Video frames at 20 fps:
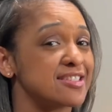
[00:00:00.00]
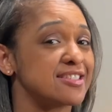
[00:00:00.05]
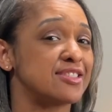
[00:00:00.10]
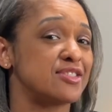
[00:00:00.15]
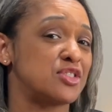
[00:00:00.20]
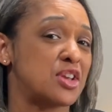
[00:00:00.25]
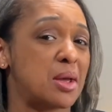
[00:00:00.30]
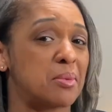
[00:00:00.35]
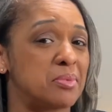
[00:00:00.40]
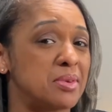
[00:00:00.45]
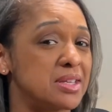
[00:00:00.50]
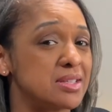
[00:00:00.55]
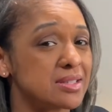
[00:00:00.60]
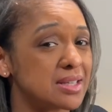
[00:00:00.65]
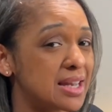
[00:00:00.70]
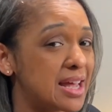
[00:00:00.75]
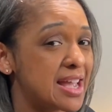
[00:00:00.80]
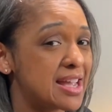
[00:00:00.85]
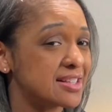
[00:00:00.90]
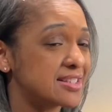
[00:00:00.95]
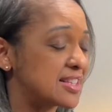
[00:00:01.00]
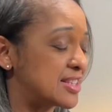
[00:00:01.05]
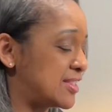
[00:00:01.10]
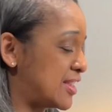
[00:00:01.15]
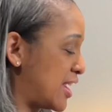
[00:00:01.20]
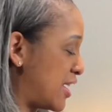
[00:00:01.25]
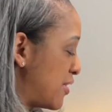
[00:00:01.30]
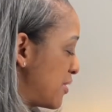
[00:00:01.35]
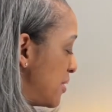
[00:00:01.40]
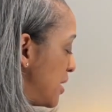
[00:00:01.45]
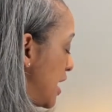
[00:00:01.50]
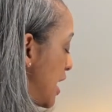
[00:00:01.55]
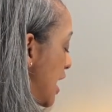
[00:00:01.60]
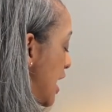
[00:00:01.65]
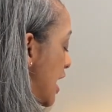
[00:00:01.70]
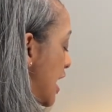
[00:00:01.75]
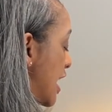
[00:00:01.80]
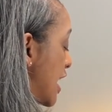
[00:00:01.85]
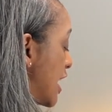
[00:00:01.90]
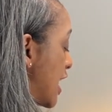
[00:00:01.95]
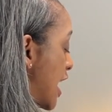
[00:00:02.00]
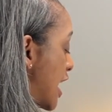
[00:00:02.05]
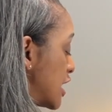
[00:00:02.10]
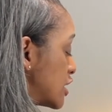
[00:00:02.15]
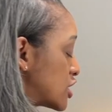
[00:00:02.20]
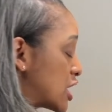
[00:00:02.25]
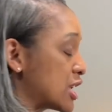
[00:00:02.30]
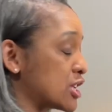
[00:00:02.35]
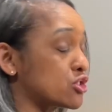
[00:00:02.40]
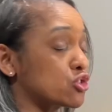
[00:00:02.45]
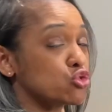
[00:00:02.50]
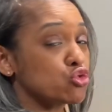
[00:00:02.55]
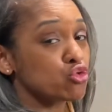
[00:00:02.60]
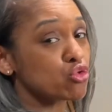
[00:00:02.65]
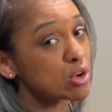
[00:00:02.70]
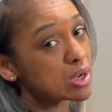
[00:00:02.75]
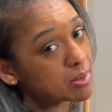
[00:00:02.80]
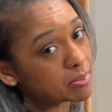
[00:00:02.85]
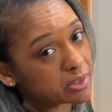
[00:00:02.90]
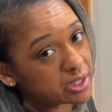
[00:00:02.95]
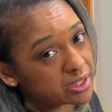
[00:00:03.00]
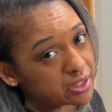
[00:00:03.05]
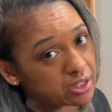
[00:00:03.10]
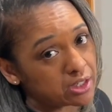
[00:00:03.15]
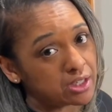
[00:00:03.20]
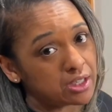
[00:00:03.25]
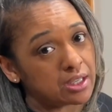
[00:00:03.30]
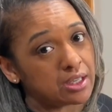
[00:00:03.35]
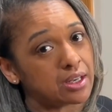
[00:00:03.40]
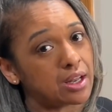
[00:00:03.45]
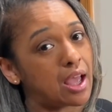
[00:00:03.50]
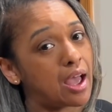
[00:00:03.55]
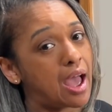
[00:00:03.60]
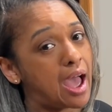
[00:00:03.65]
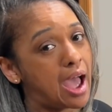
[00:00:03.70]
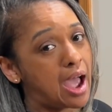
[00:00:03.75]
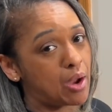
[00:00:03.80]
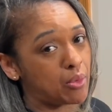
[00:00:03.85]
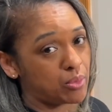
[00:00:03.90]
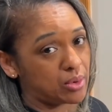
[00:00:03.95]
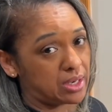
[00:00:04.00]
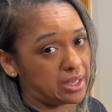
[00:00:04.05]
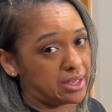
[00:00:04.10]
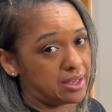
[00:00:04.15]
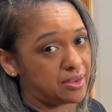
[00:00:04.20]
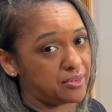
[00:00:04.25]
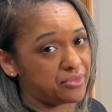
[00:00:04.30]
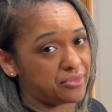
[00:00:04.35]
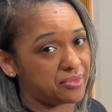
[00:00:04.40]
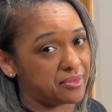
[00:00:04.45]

the Japanese glass in there. It has extremely good eye relief.